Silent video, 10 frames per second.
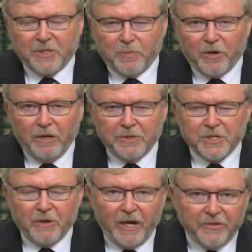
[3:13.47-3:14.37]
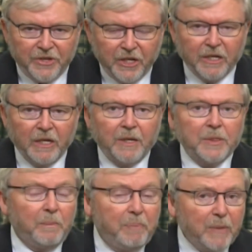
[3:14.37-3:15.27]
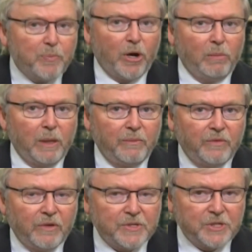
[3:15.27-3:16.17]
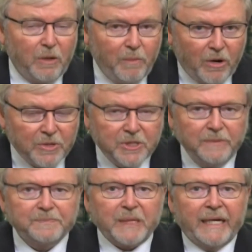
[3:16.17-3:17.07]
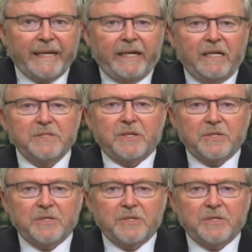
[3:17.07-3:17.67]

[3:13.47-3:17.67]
approach. So I think the big problem for Scott Morrison is that he